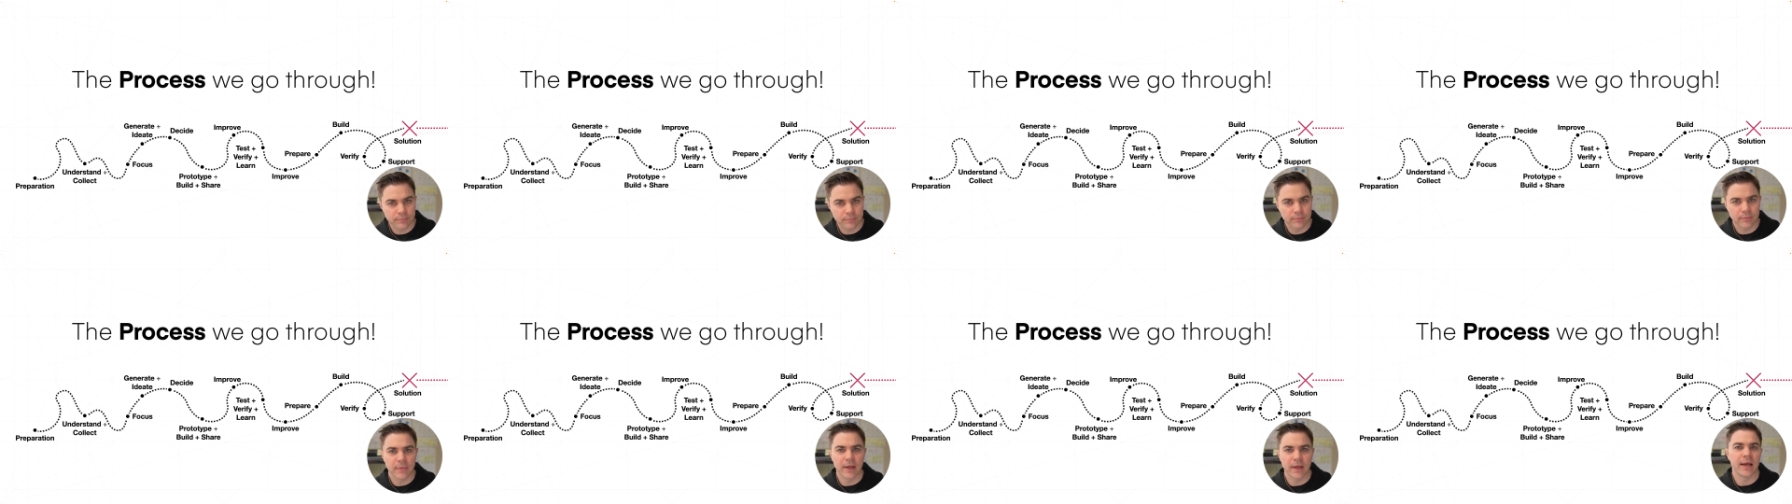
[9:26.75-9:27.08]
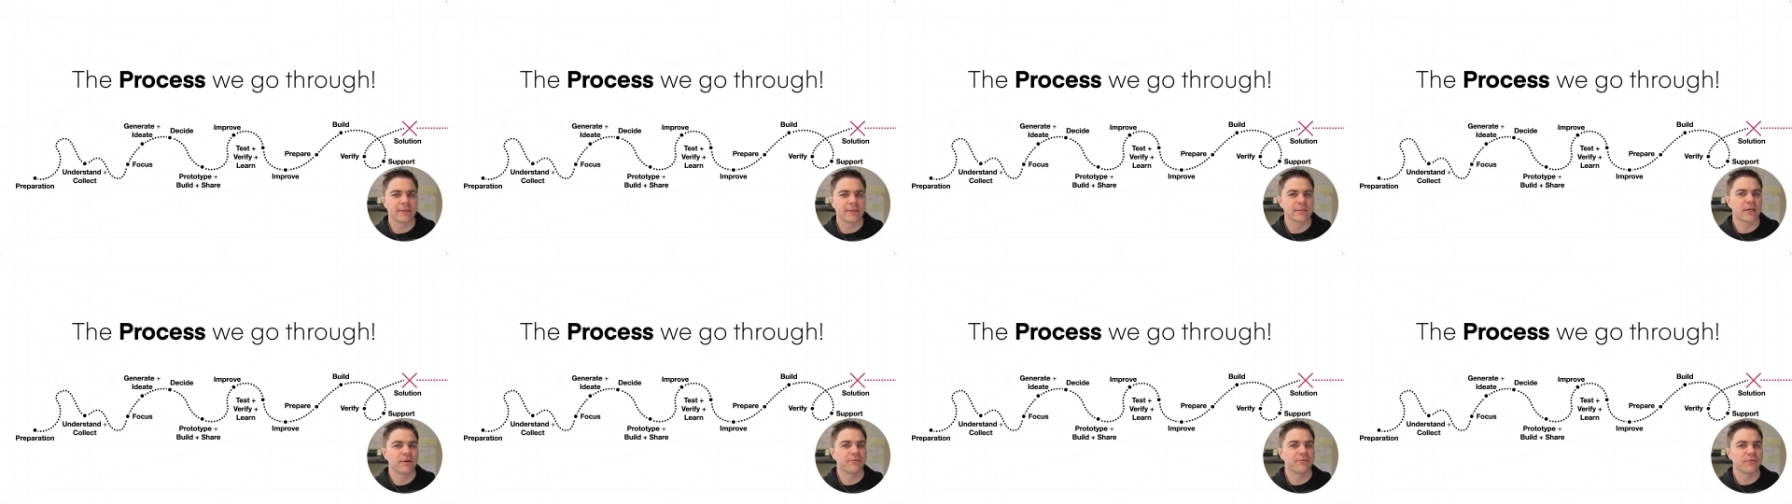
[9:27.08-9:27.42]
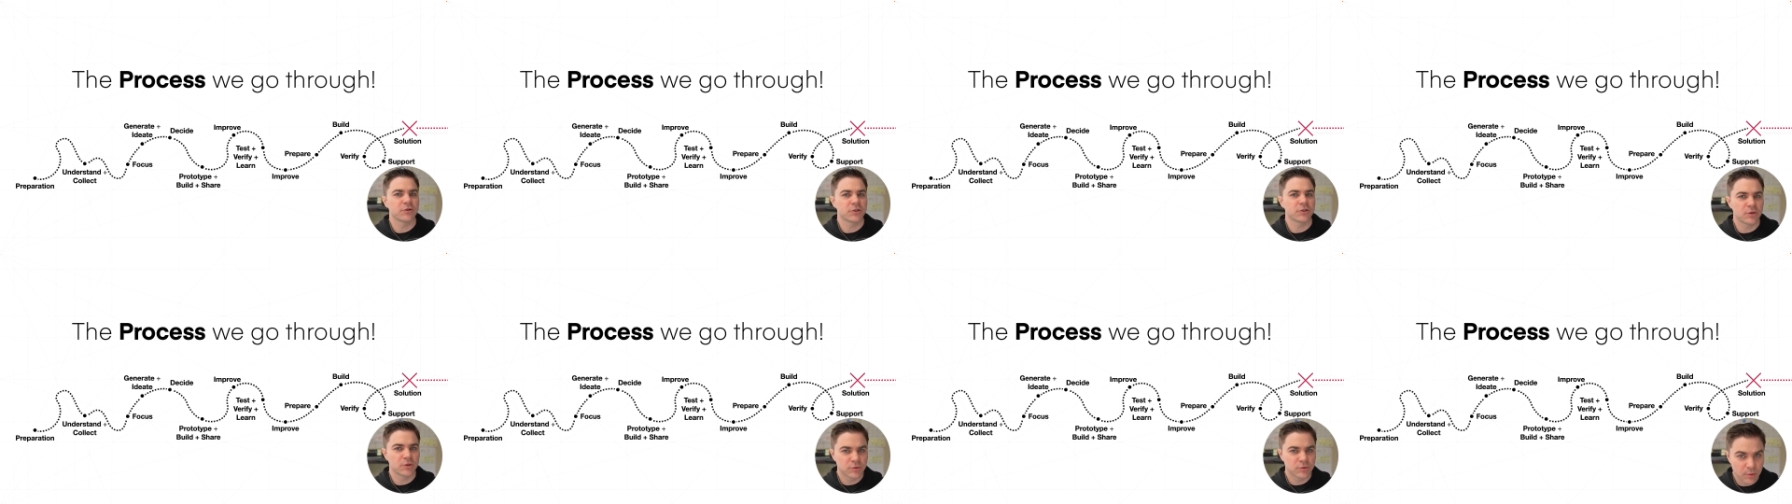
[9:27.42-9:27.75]
asking for
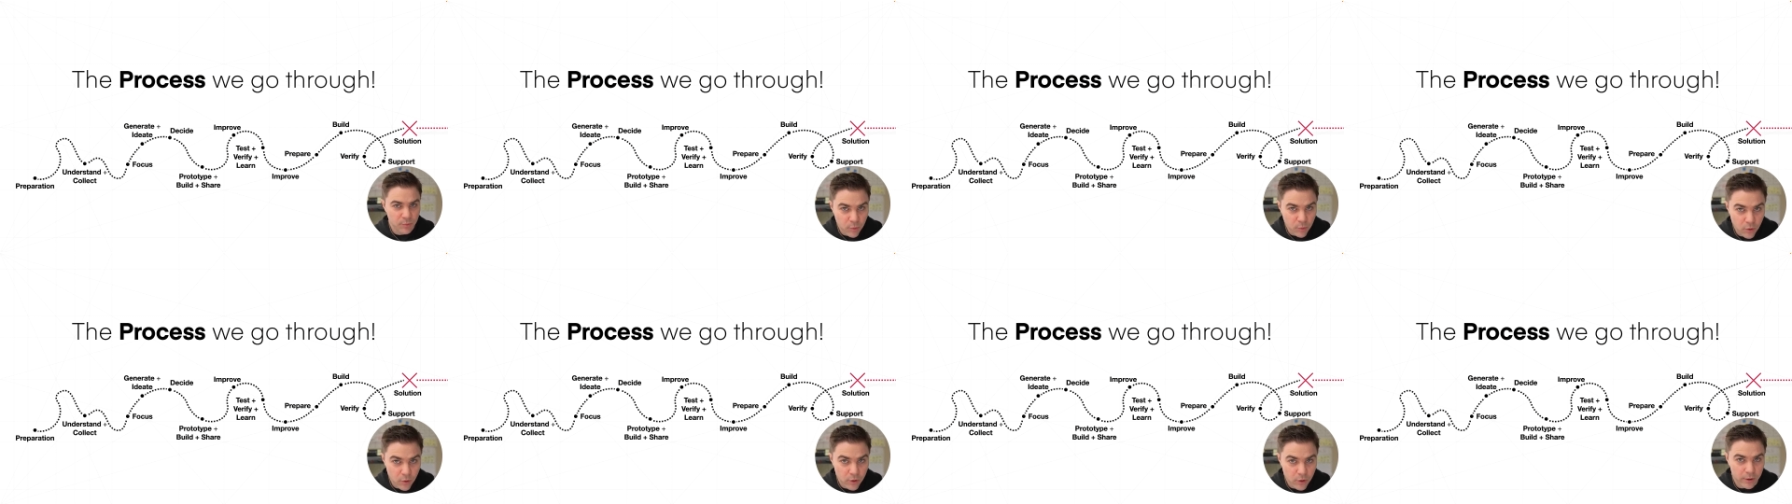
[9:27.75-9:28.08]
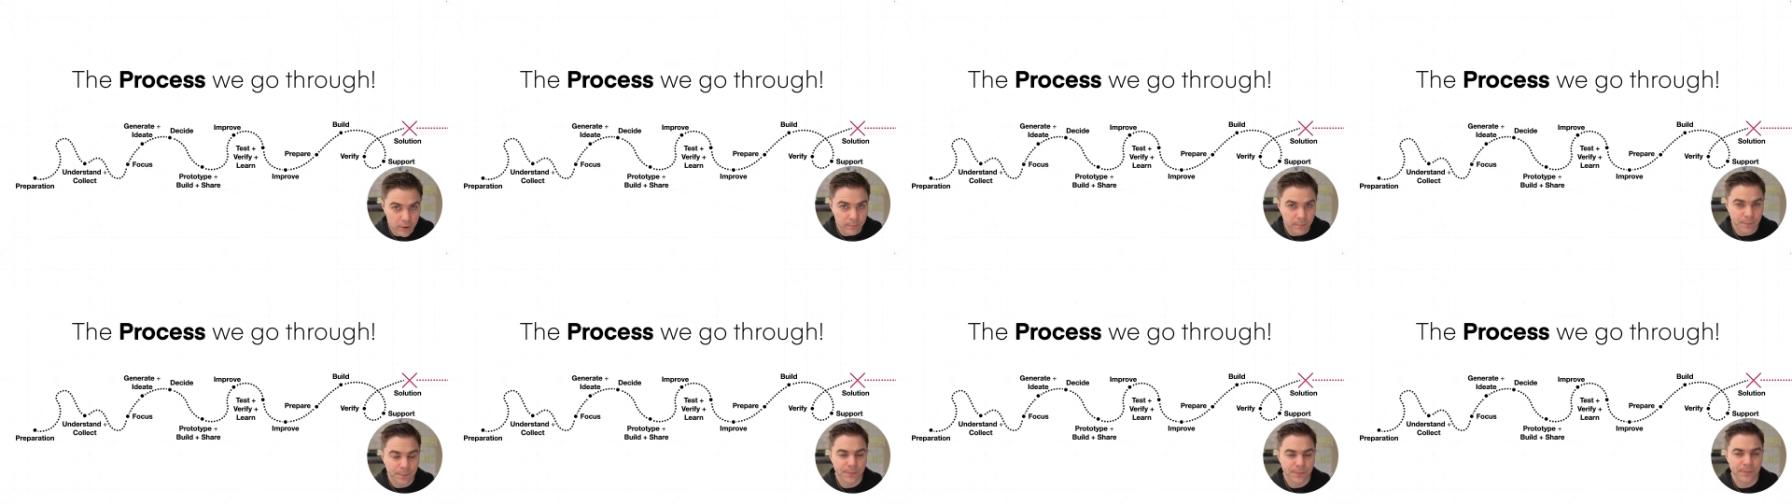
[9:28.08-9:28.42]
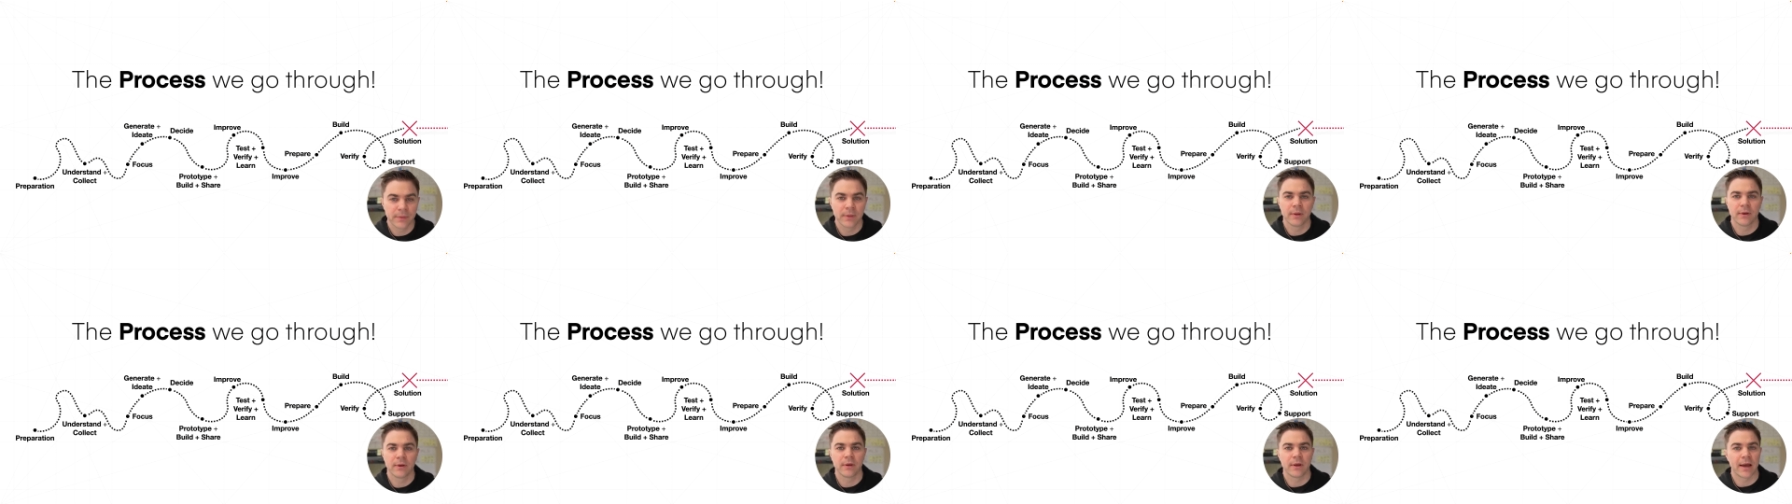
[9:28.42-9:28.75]
some support,
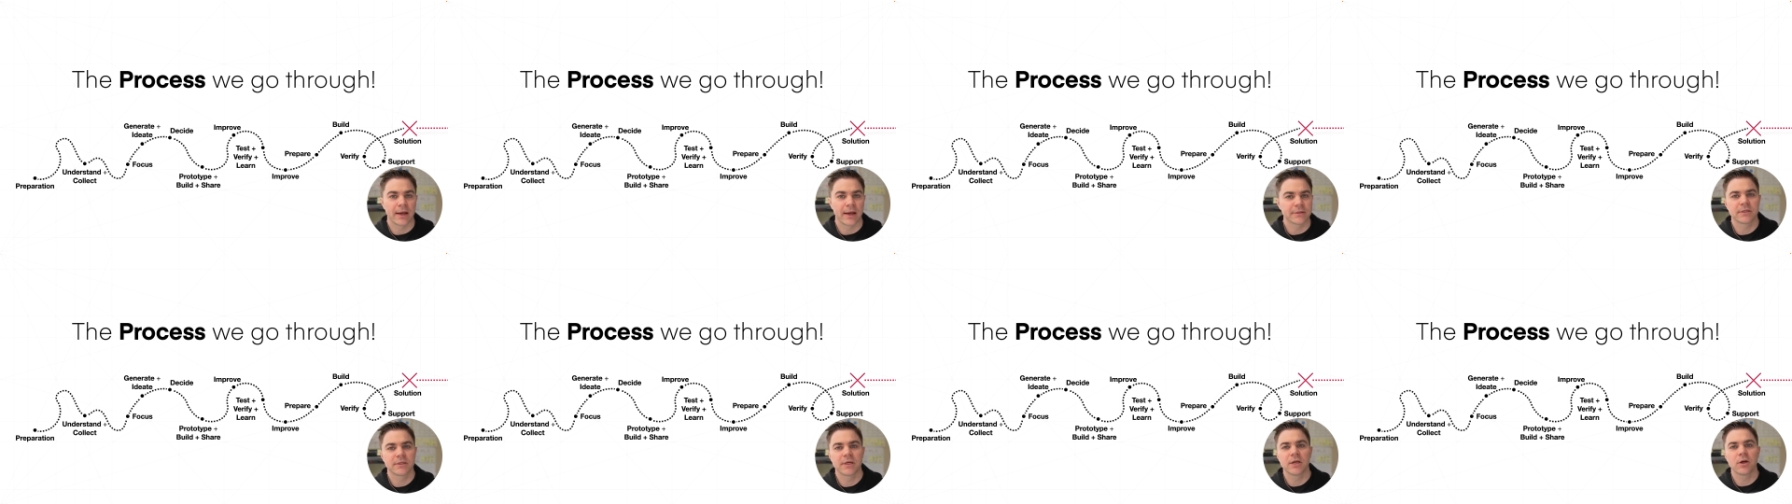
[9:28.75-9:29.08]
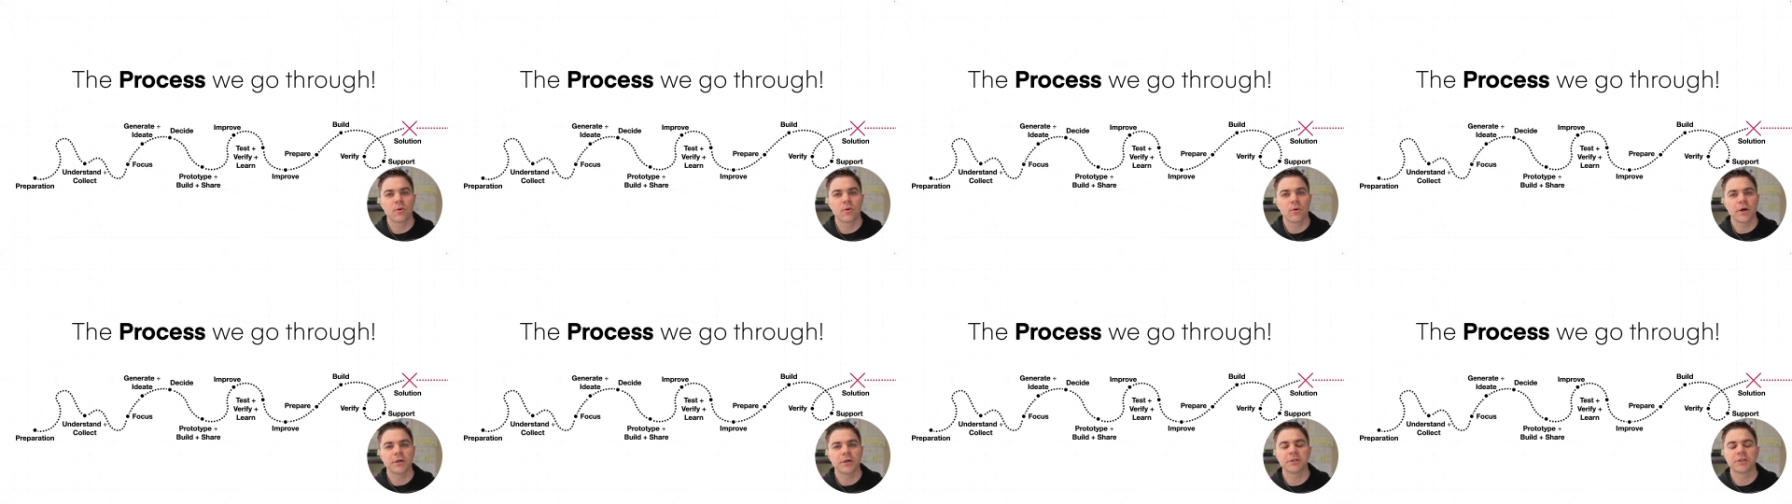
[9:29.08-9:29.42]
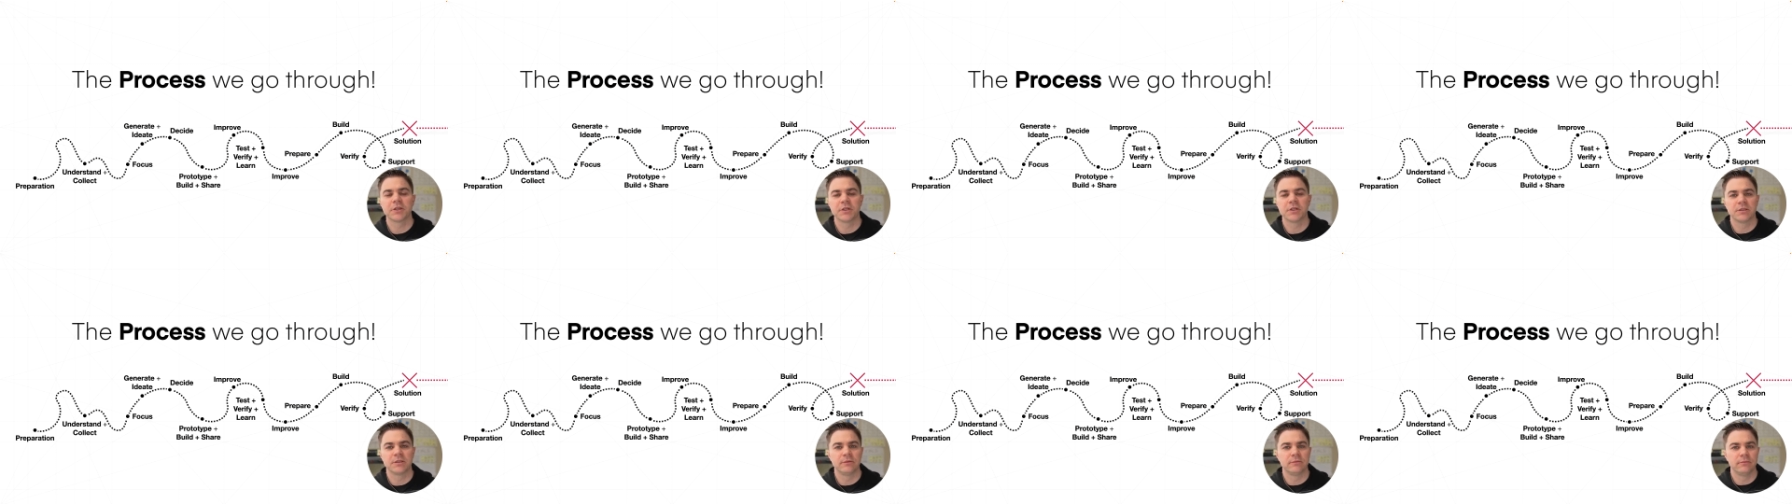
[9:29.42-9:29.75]
asking
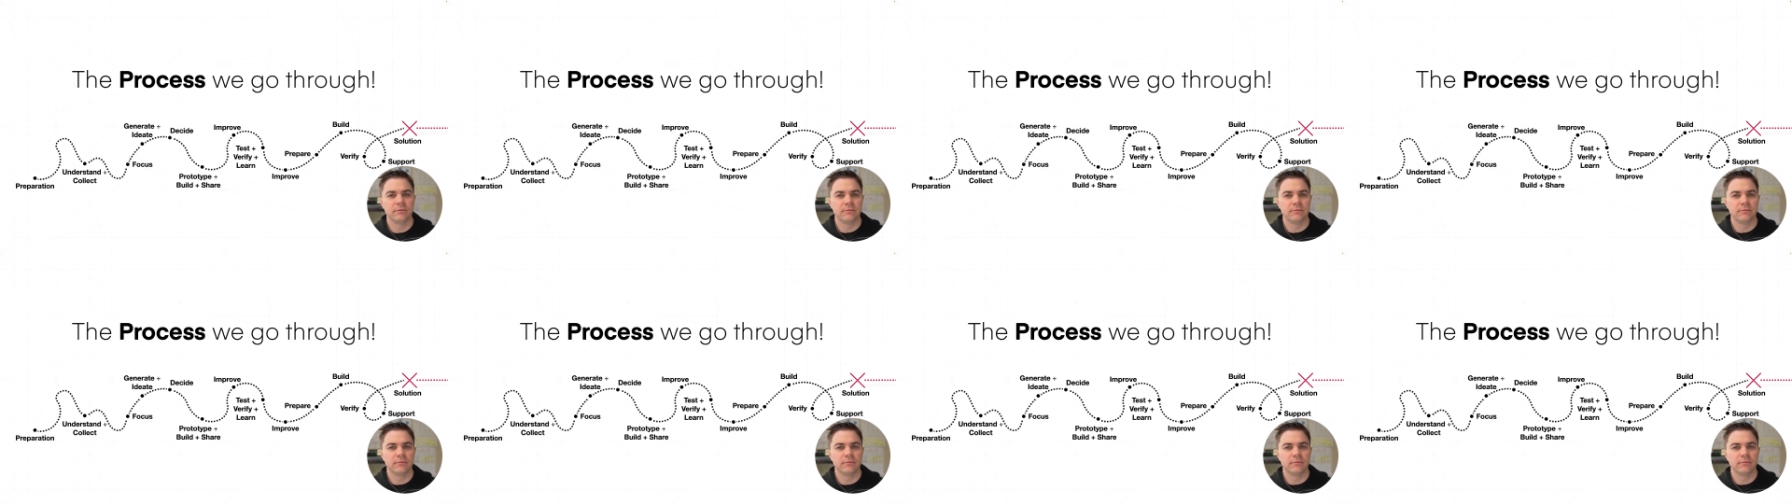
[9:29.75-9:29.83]
questions,